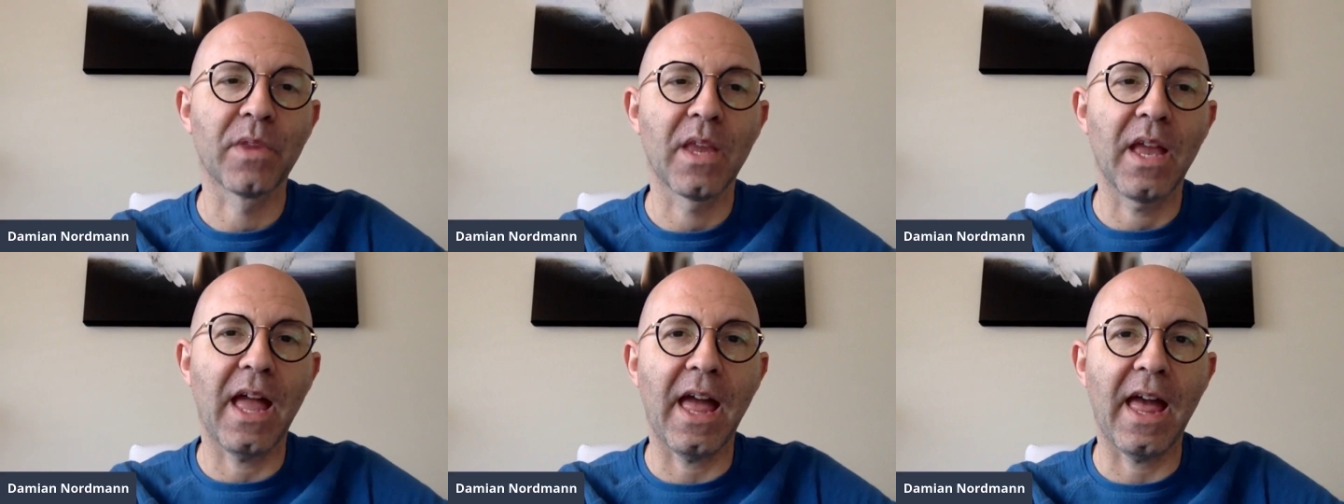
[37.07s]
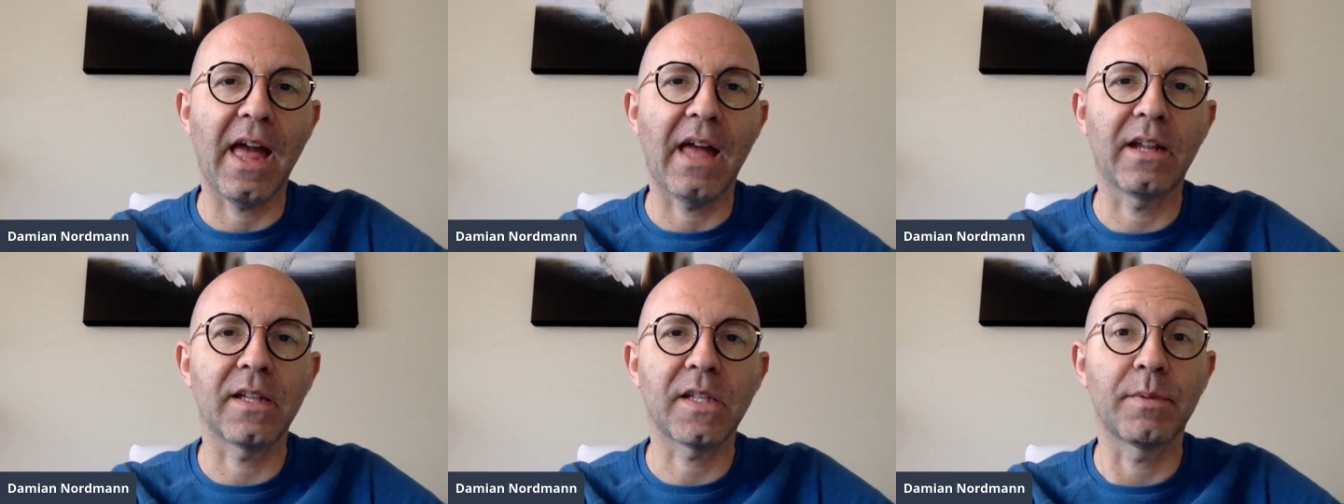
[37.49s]

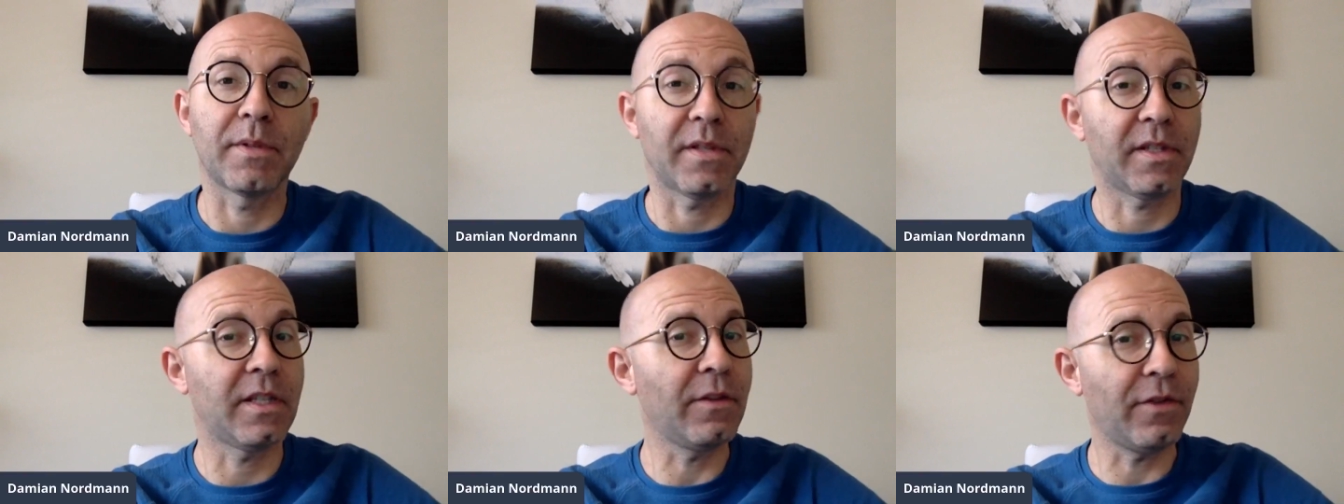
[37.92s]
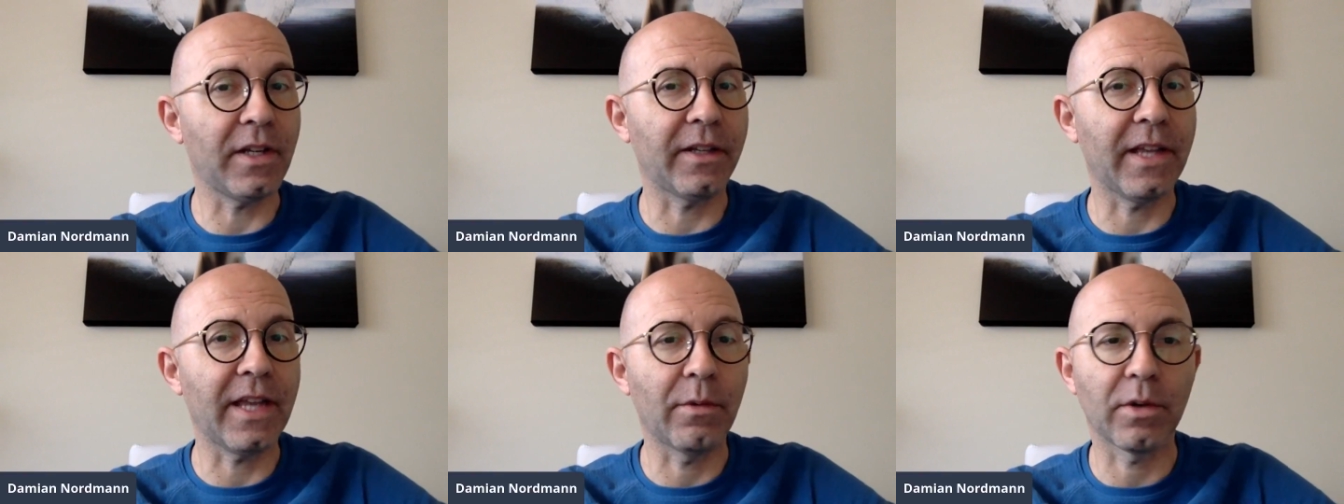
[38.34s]
And
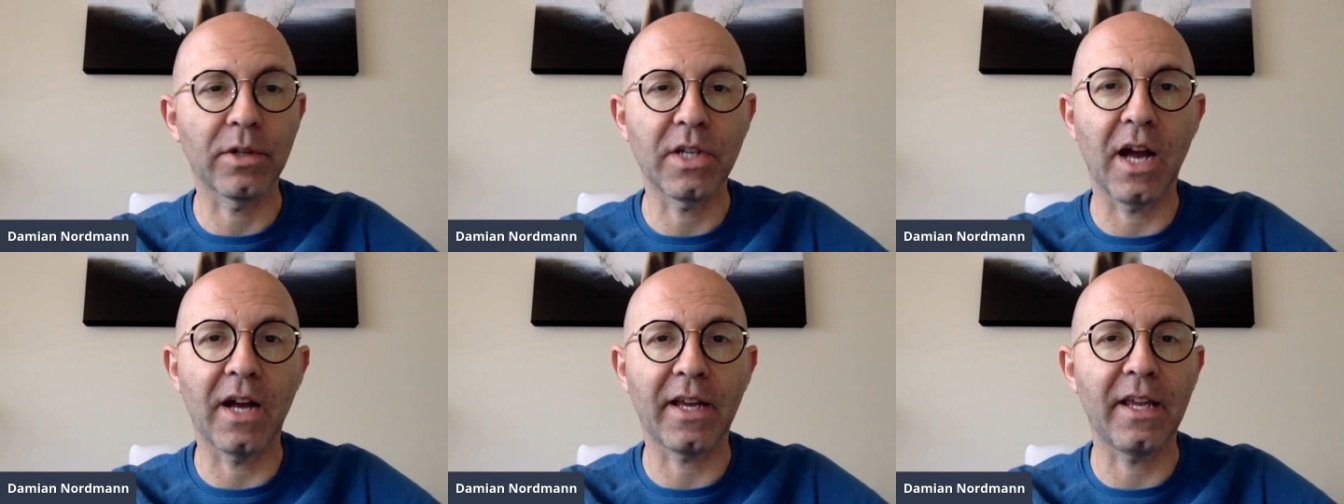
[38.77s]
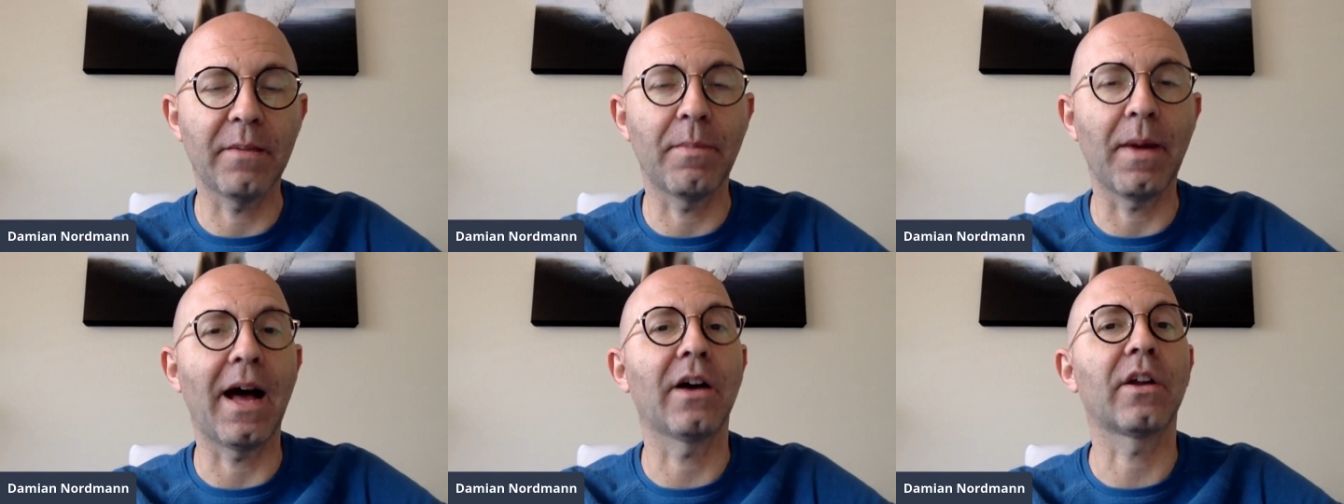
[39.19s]
specifically, we're talking
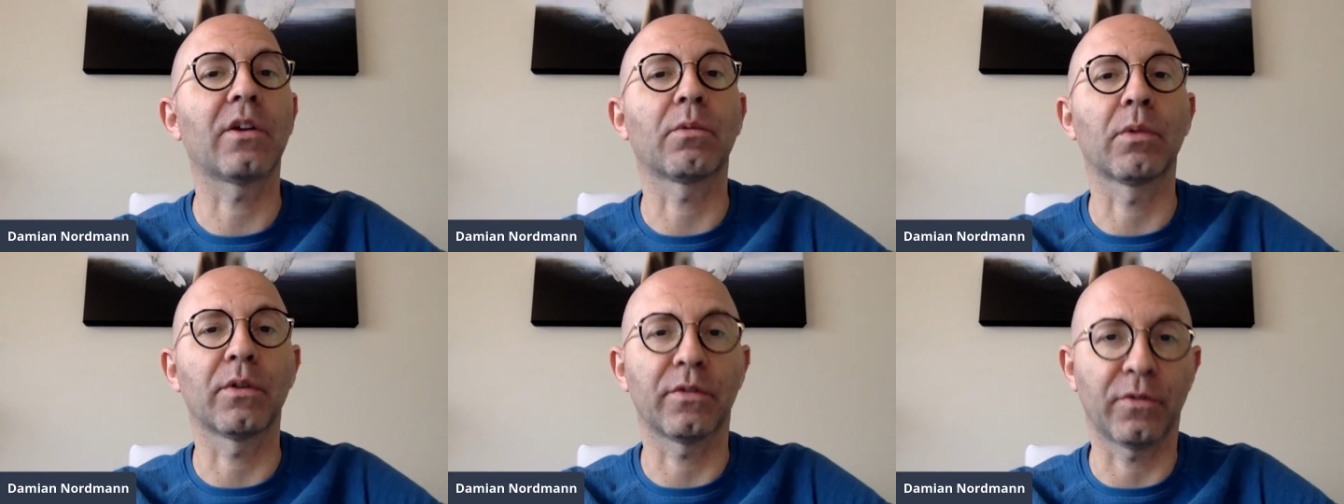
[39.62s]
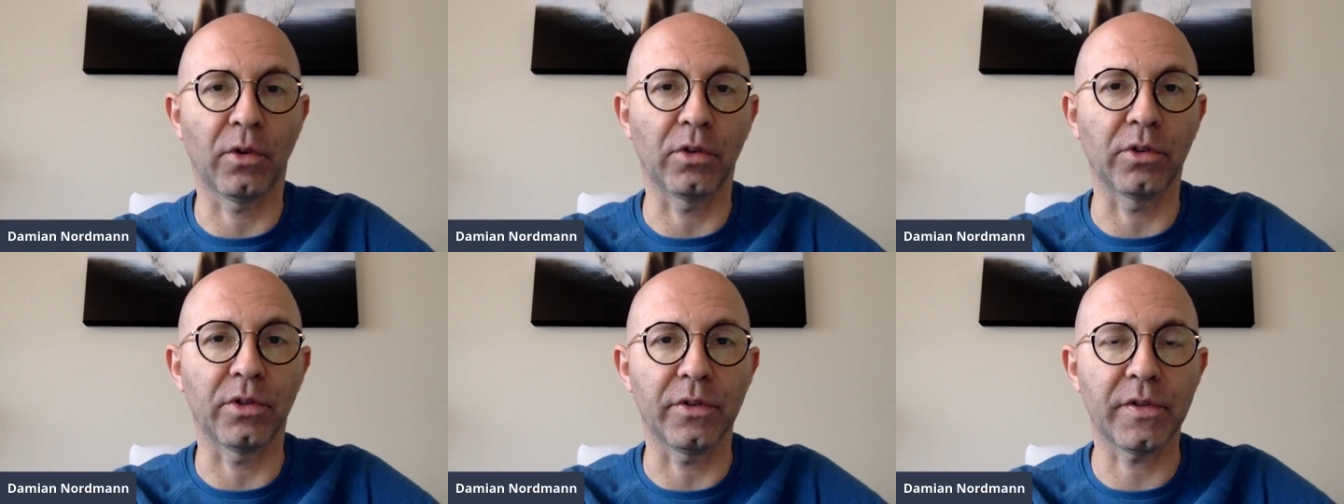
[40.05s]
about
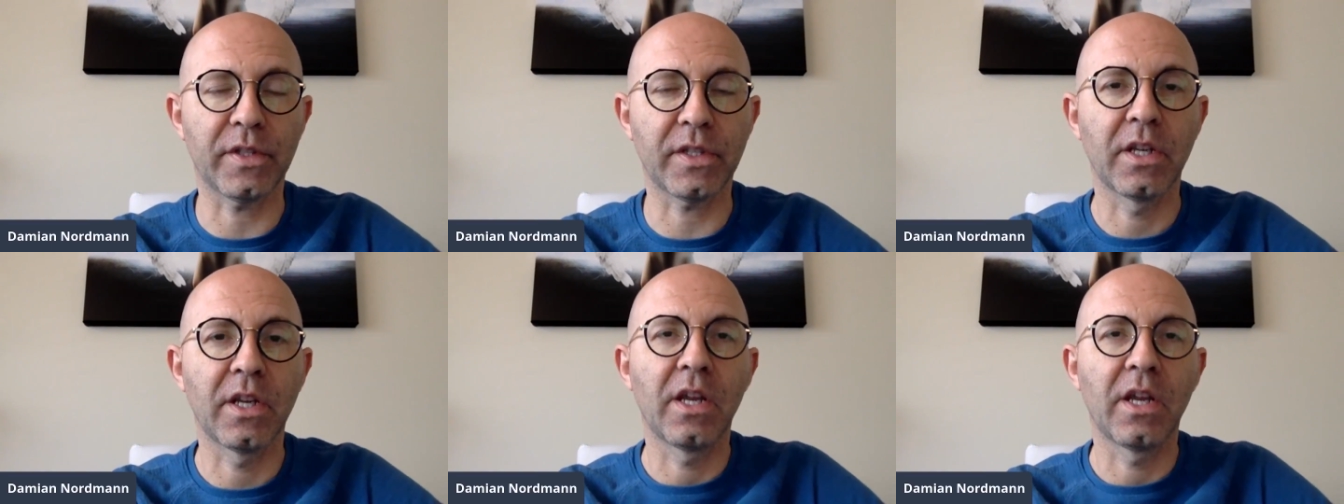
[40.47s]
referrals.